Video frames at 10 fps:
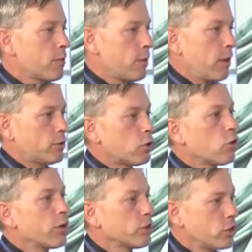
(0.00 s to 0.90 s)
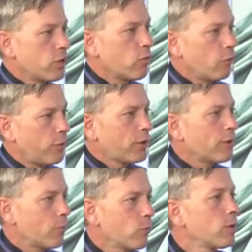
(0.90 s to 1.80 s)
Attorney General
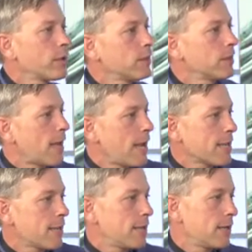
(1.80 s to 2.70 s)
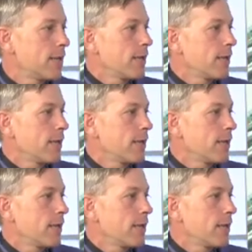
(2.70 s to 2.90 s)
doesn't really like it,